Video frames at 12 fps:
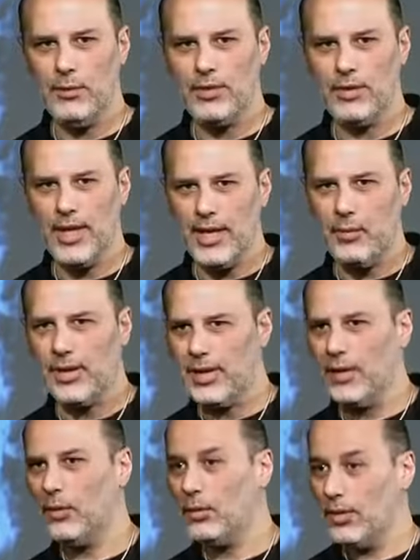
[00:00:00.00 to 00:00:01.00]
Was there anyone
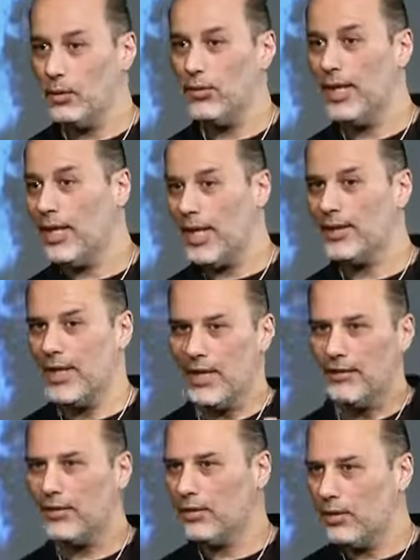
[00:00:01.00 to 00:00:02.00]
here who did actually
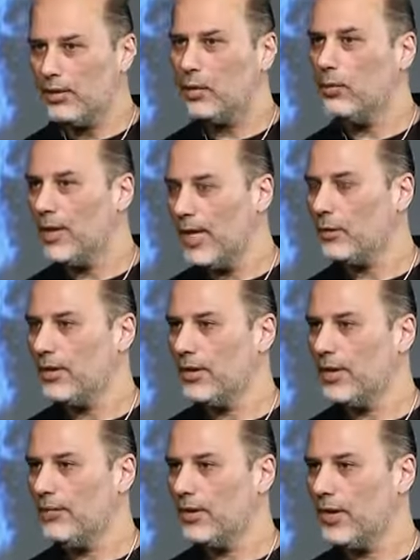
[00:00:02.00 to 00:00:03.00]
have in two minds
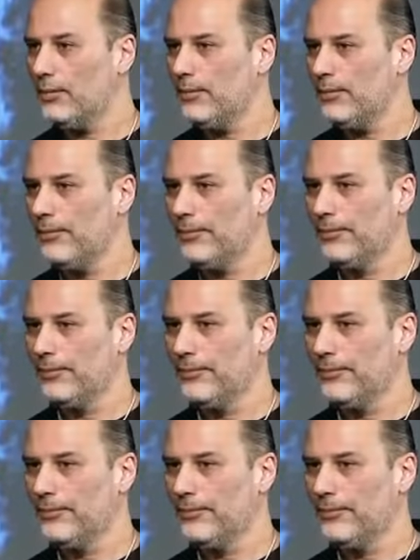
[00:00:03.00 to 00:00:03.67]
whether to even come?